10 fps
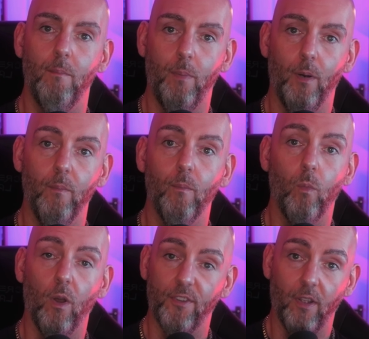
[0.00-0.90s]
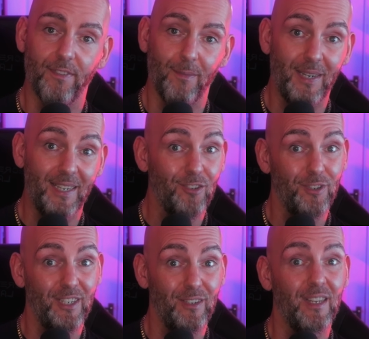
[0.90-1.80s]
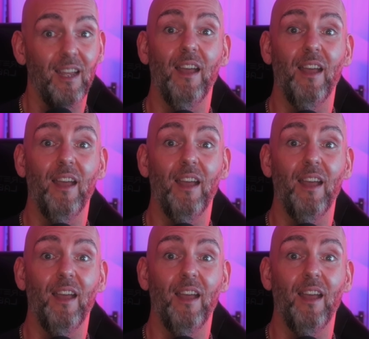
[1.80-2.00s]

But what's also been introduced,